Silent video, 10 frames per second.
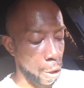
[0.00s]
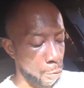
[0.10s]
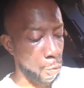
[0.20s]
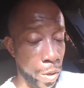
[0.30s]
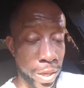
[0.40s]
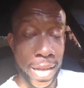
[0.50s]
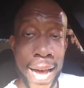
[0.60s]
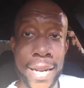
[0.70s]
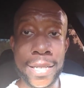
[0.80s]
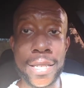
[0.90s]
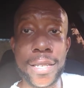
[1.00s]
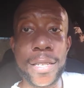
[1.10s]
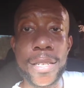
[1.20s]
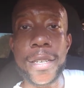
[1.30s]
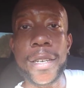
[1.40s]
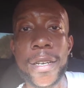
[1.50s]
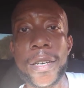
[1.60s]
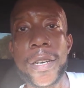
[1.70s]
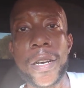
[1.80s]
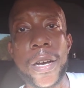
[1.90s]
So with that,
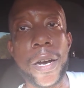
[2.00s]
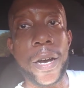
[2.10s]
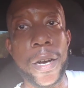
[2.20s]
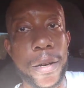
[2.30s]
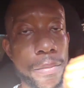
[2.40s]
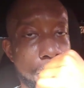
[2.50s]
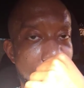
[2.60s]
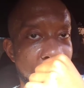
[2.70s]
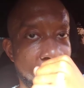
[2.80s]
um,